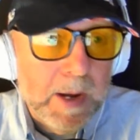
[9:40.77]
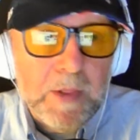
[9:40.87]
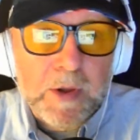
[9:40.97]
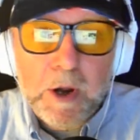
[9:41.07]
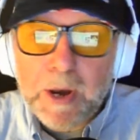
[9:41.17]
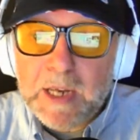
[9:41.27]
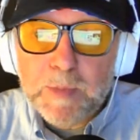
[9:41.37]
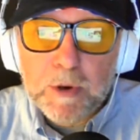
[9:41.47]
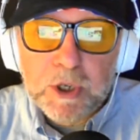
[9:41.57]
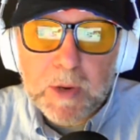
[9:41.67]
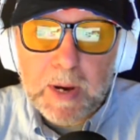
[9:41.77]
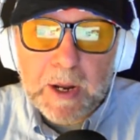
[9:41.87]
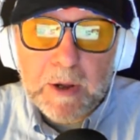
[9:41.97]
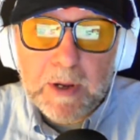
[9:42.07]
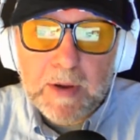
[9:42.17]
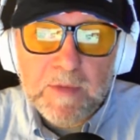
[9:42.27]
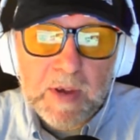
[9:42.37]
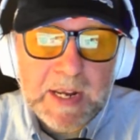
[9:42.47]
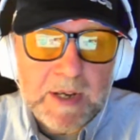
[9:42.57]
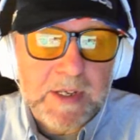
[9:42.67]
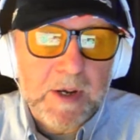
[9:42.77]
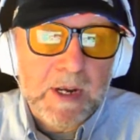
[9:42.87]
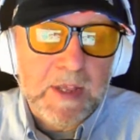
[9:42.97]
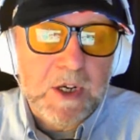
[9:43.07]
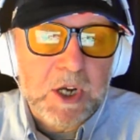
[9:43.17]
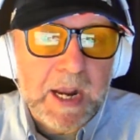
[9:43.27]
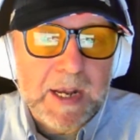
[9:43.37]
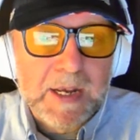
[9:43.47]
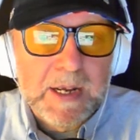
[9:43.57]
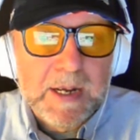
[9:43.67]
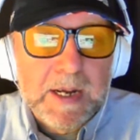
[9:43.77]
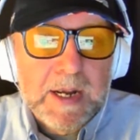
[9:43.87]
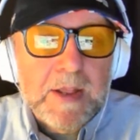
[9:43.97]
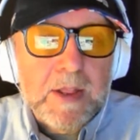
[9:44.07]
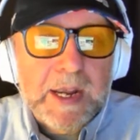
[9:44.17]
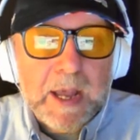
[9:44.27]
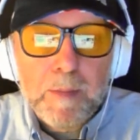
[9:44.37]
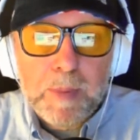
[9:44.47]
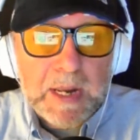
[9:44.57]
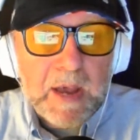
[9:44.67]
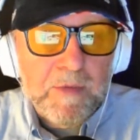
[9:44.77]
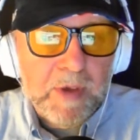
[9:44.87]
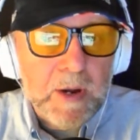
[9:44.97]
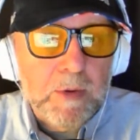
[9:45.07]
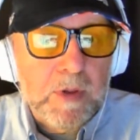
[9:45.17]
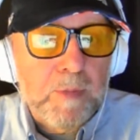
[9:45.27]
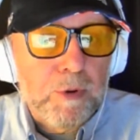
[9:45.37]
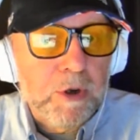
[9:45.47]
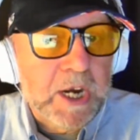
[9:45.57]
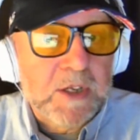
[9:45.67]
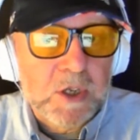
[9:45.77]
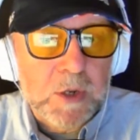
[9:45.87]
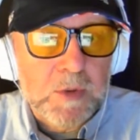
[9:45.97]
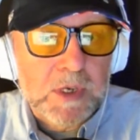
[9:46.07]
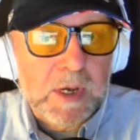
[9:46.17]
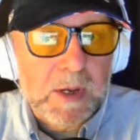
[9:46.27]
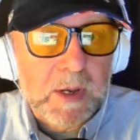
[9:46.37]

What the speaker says: At the ConExpo show in Vegas earlier this year, the company unveiled the Project Zeus.